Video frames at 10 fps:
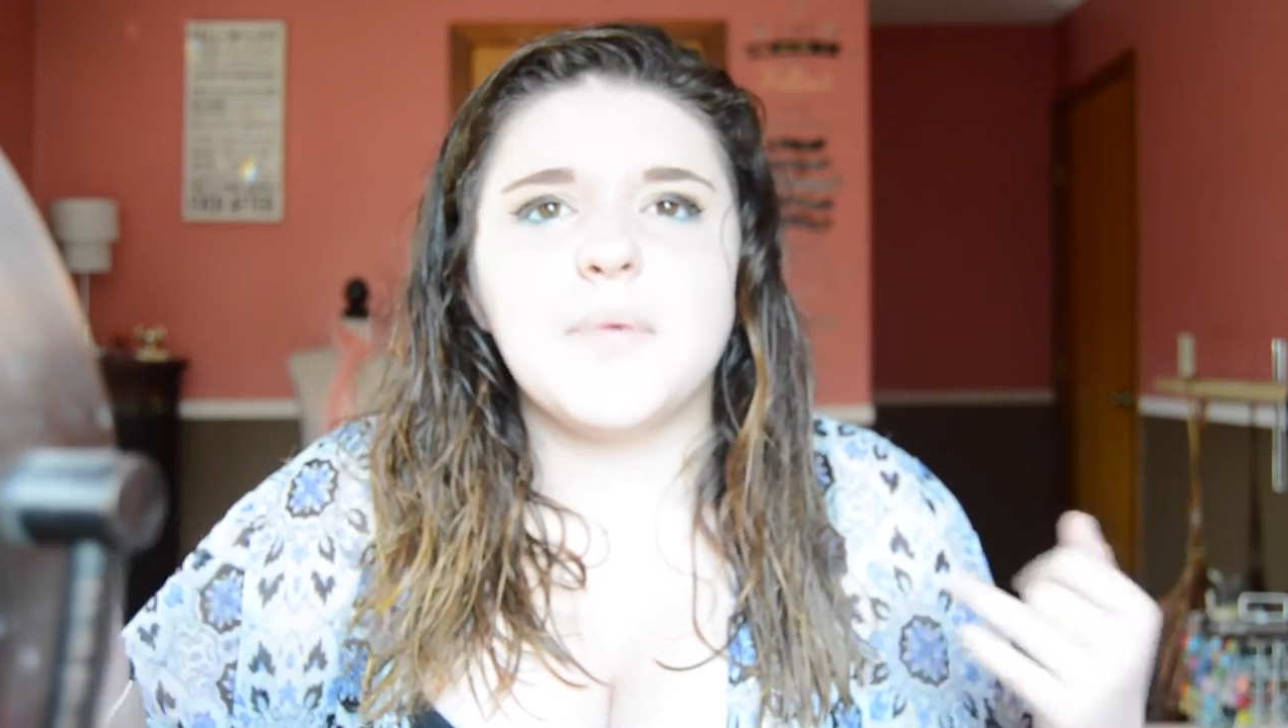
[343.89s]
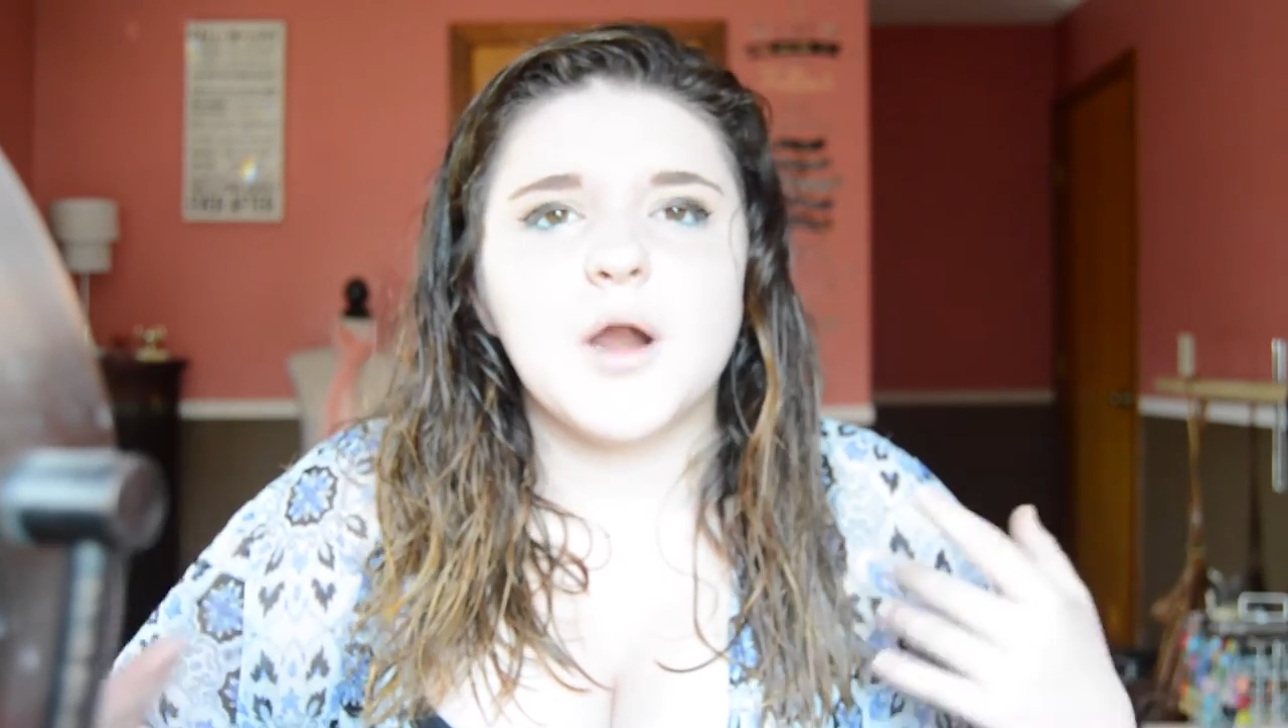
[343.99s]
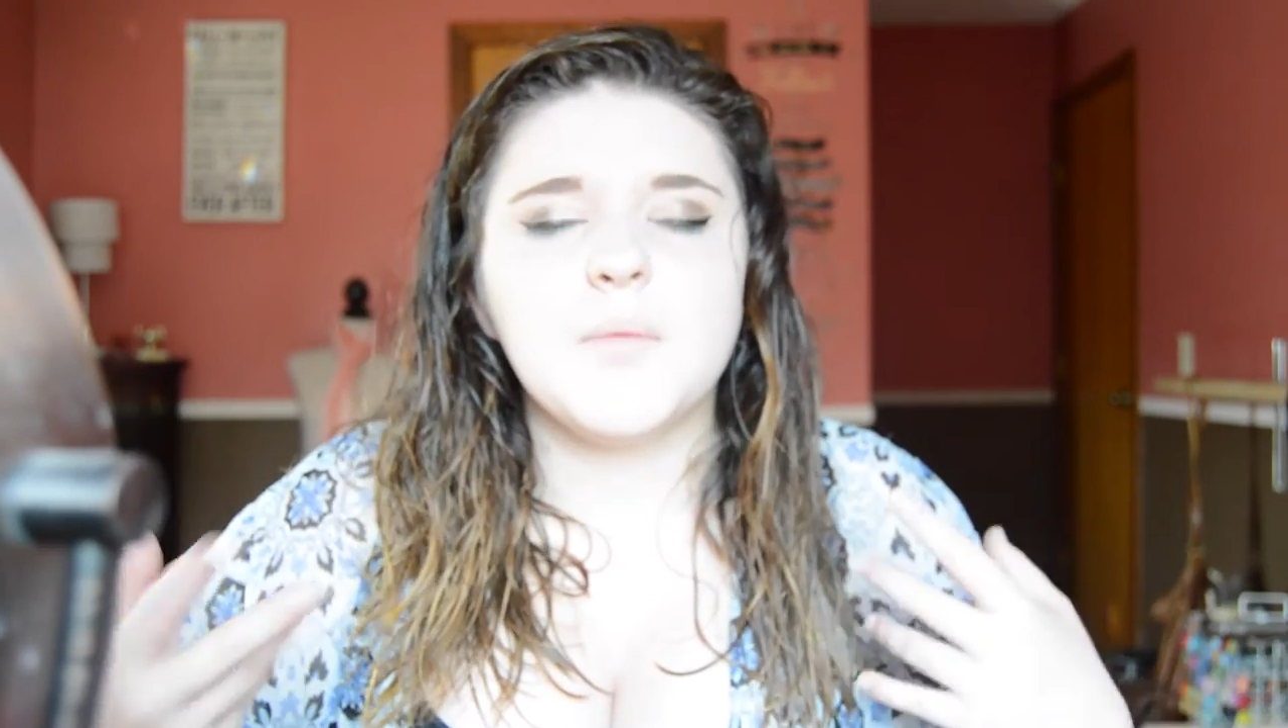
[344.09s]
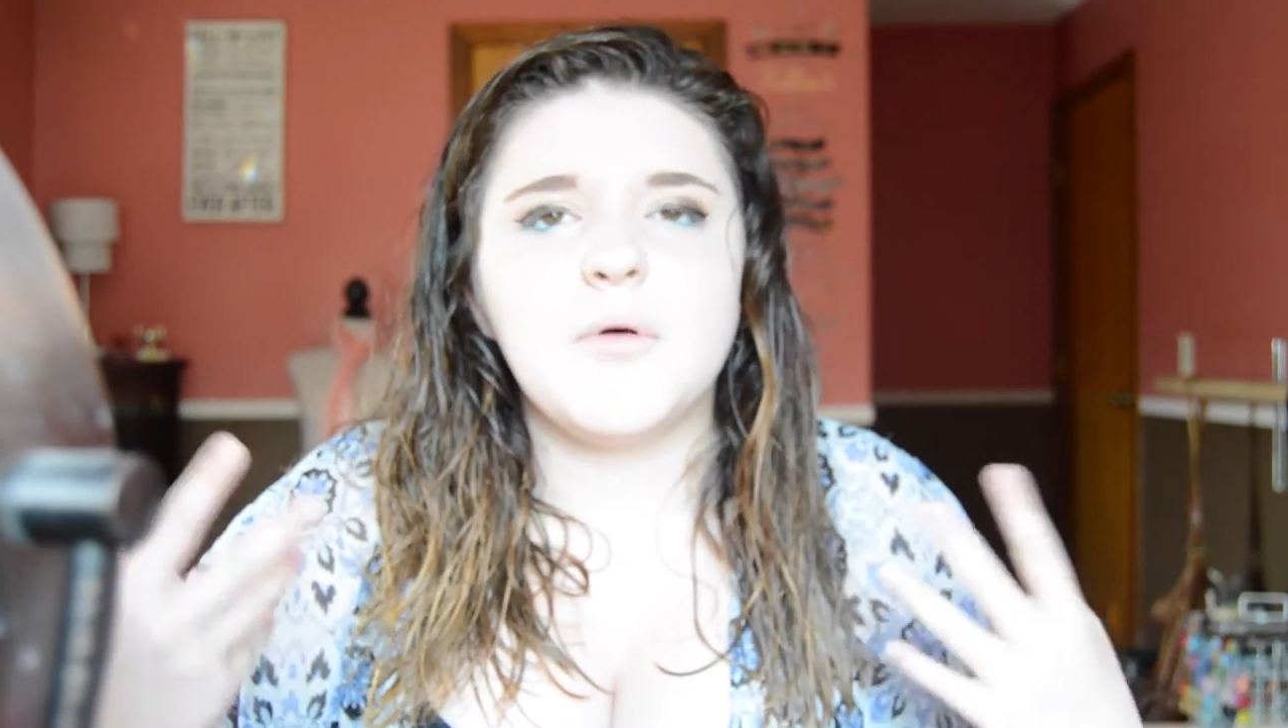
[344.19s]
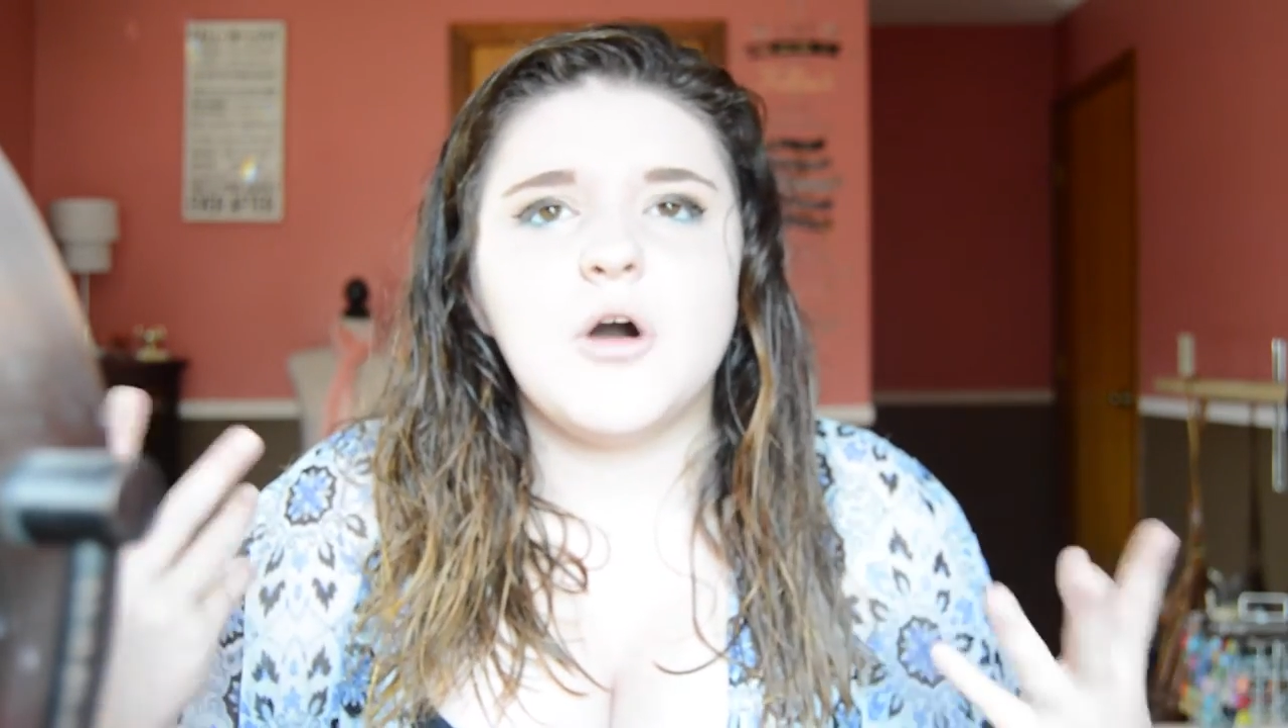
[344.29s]

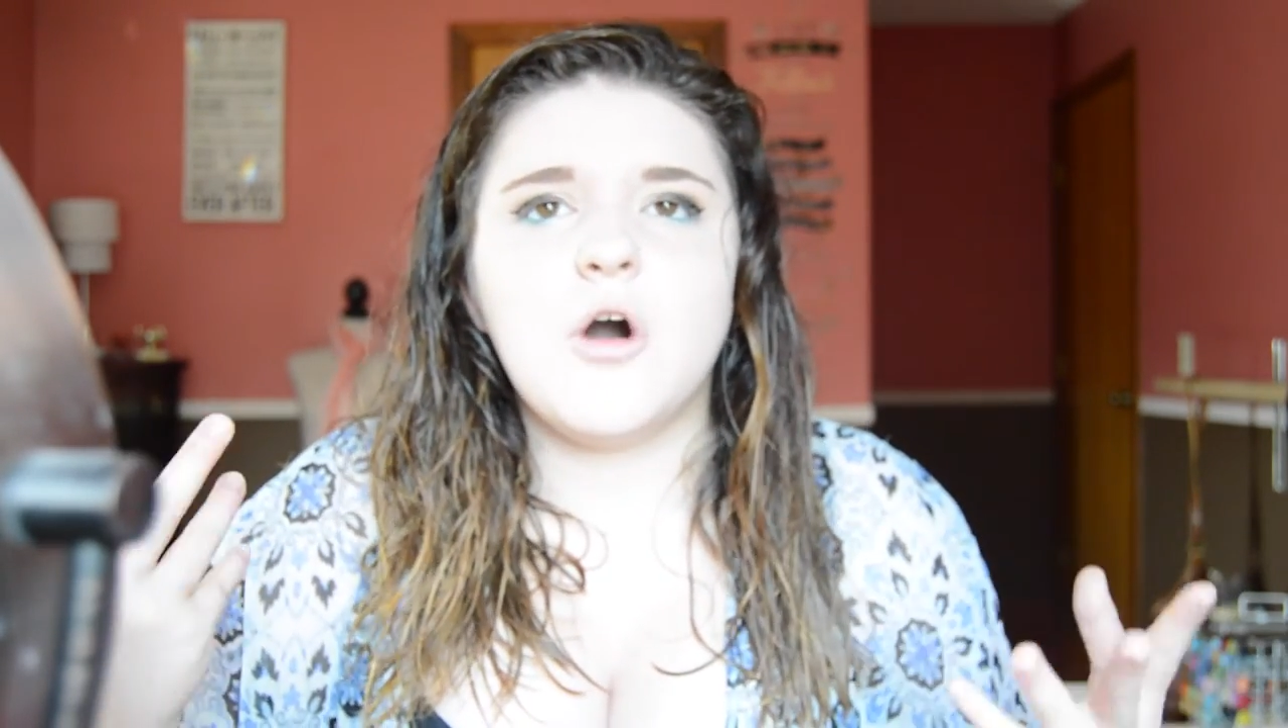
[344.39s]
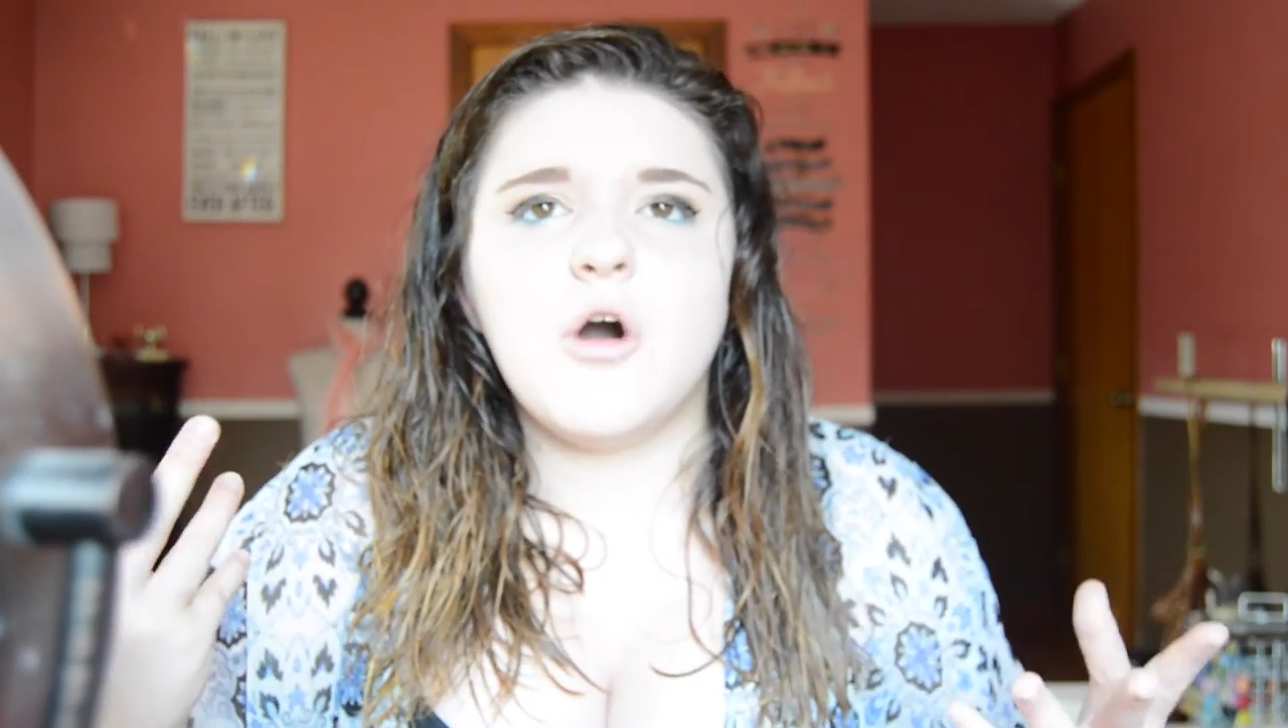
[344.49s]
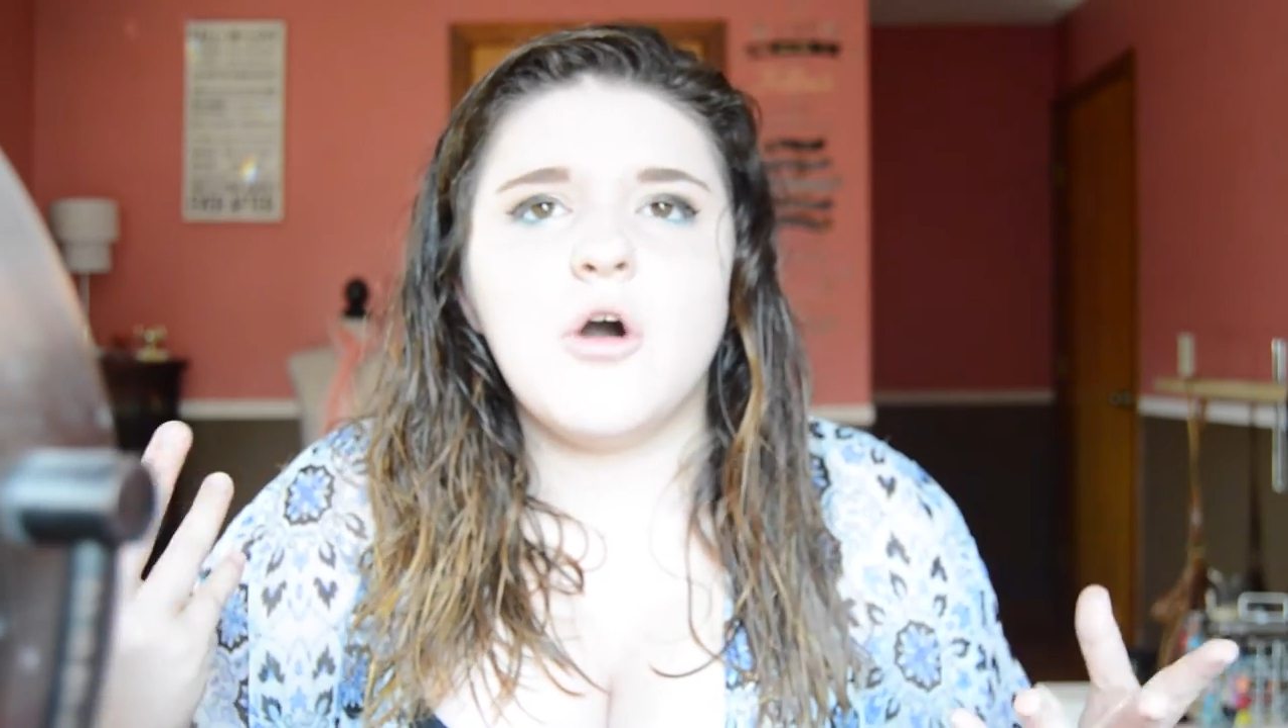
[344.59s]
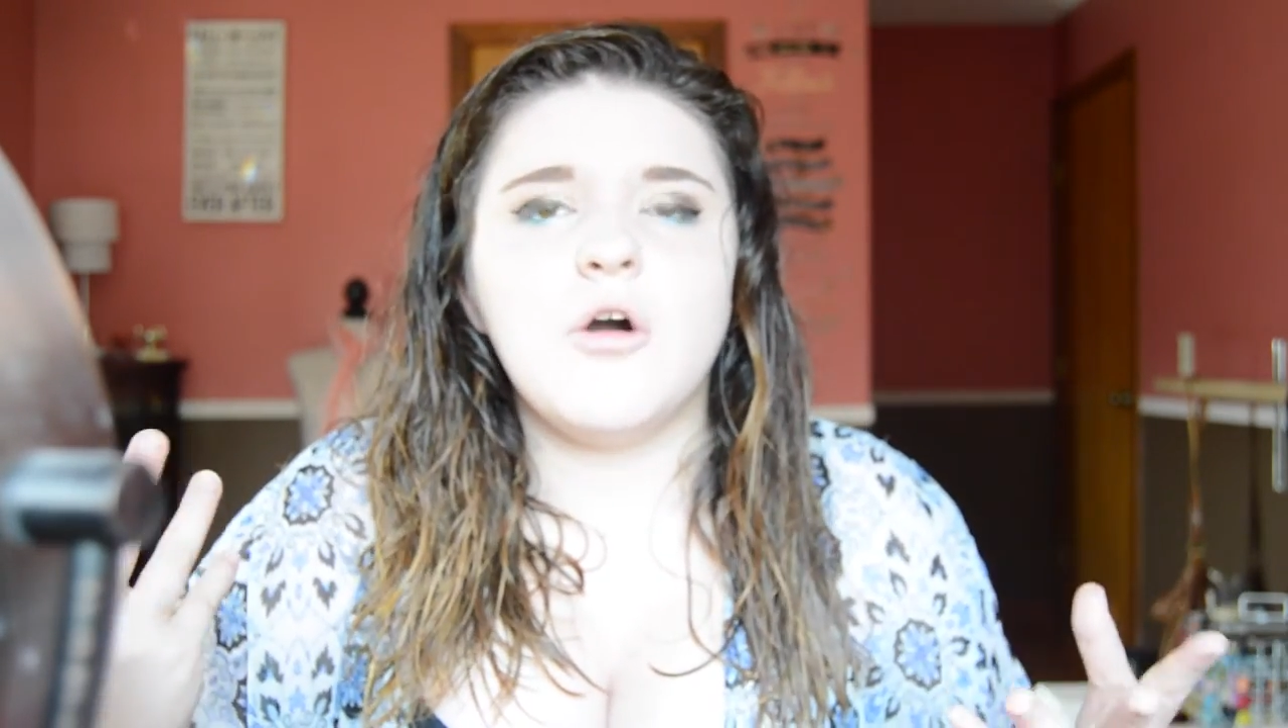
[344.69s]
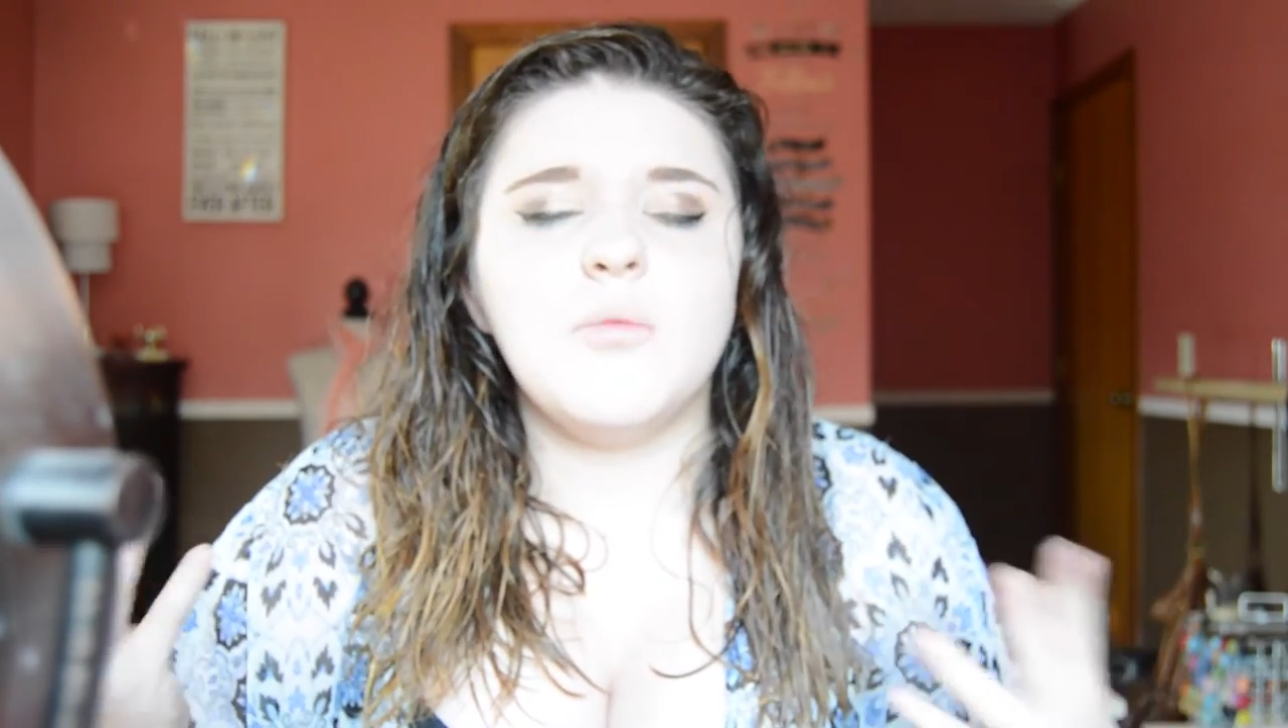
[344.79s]

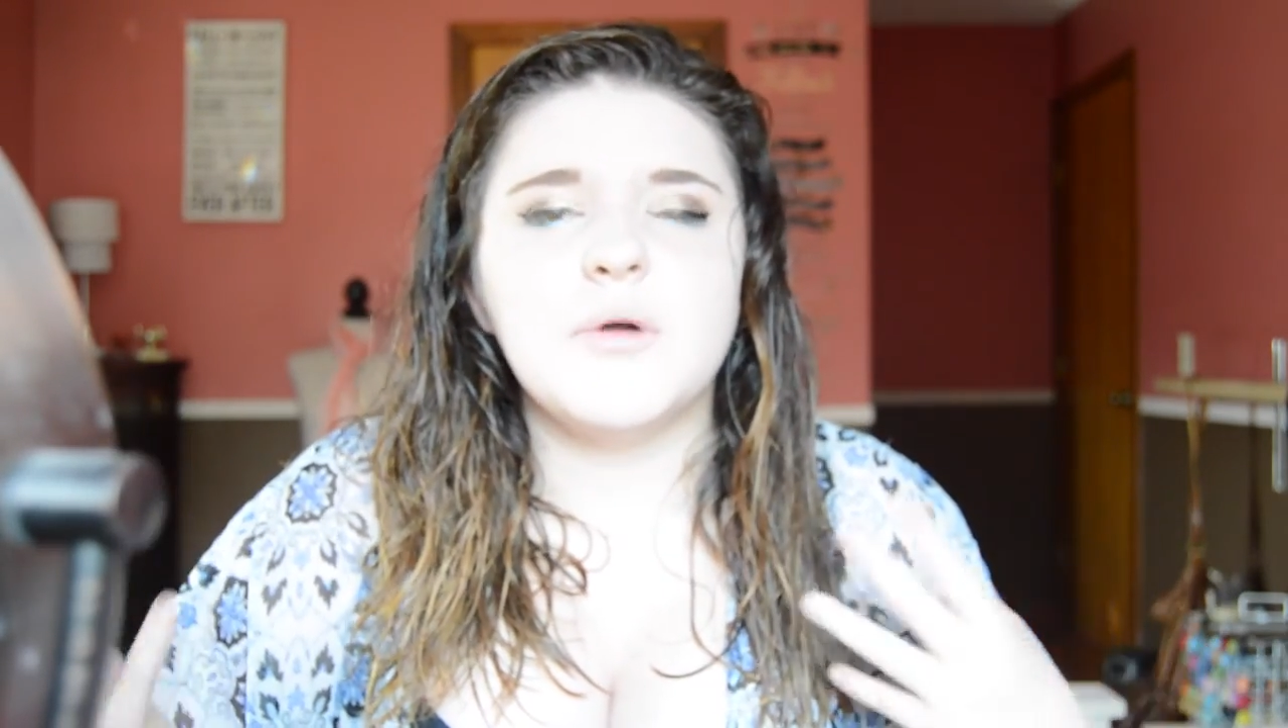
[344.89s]
purple,